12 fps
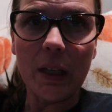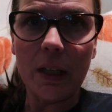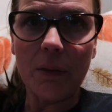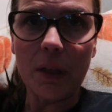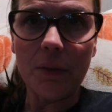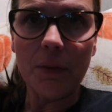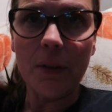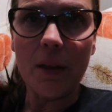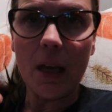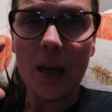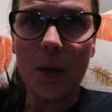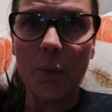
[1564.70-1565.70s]
we're getting ready for
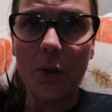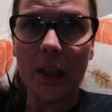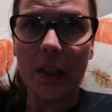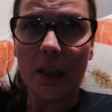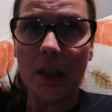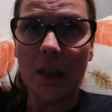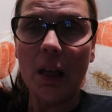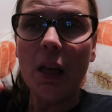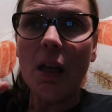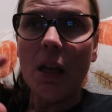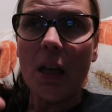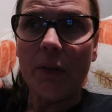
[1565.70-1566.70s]
them. We're getting
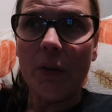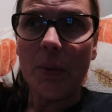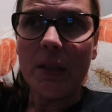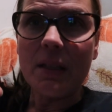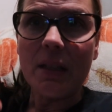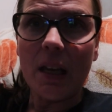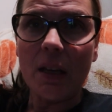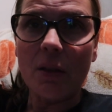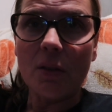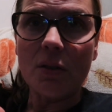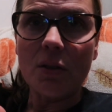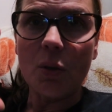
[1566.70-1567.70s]
everybody's
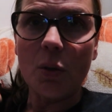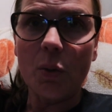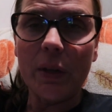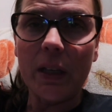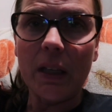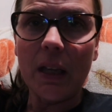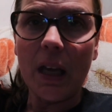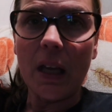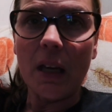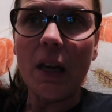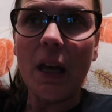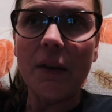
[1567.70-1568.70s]
kenneled so they
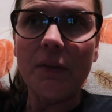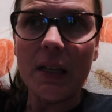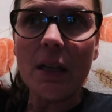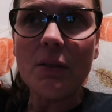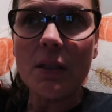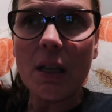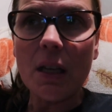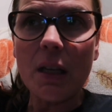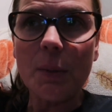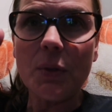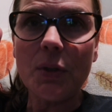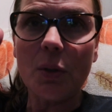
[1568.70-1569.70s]
can have
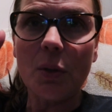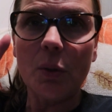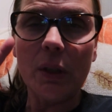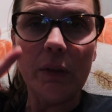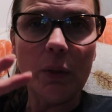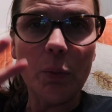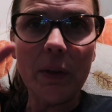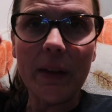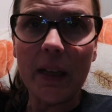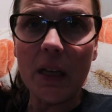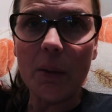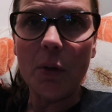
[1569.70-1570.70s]
downtime. So even when
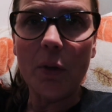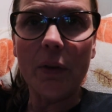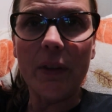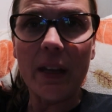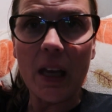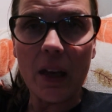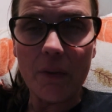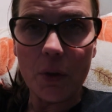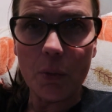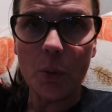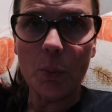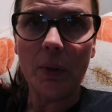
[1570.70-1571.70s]
they come over, they have
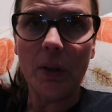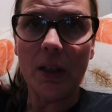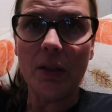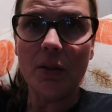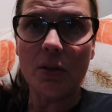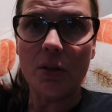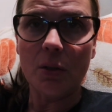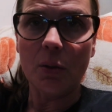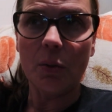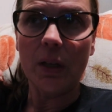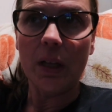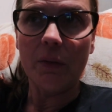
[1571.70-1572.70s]
their own place
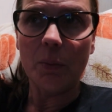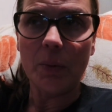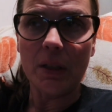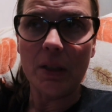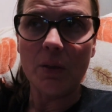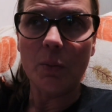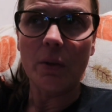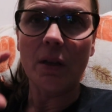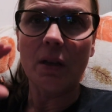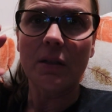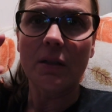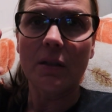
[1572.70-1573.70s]
too. They have a place with
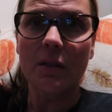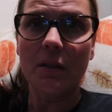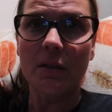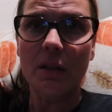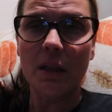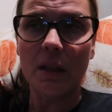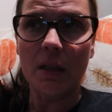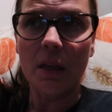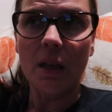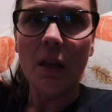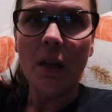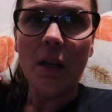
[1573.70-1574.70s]
us. They